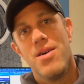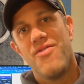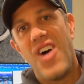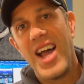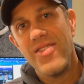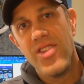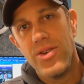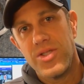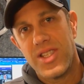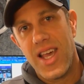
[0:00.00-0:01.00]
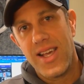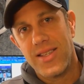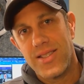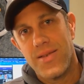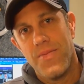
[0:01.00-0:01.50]
Find those
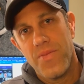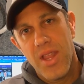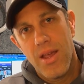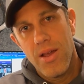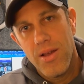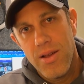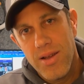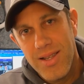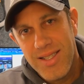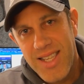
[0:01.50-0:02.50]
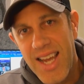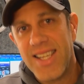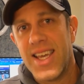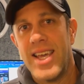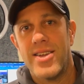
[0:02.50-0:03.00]
things,
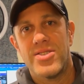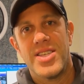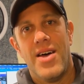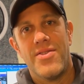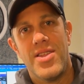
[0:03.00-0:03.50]
dedicate yourself to